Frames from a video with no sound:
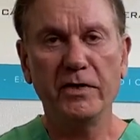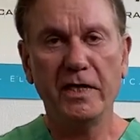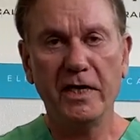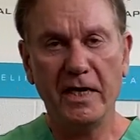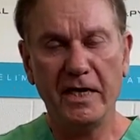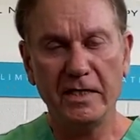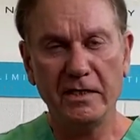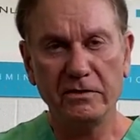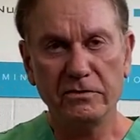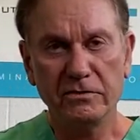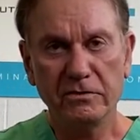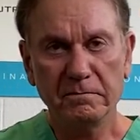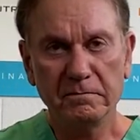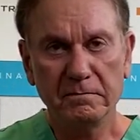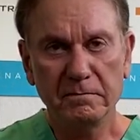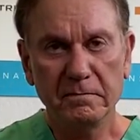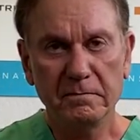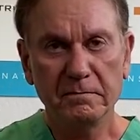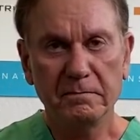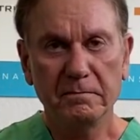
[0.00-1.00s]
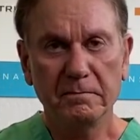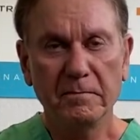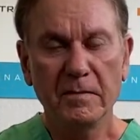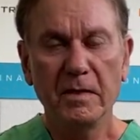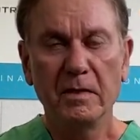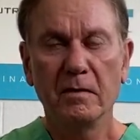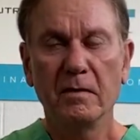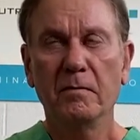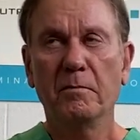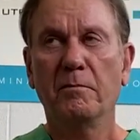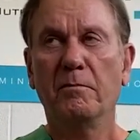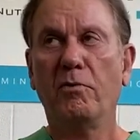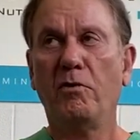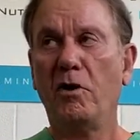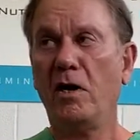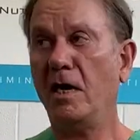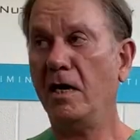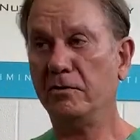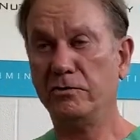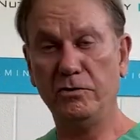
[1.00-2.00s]
days.
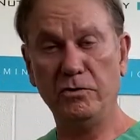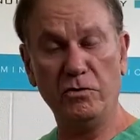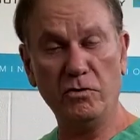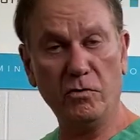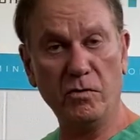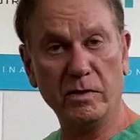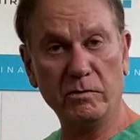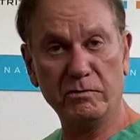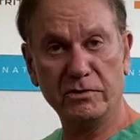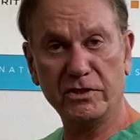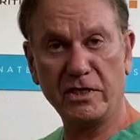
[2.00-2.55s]
Prior to knowing what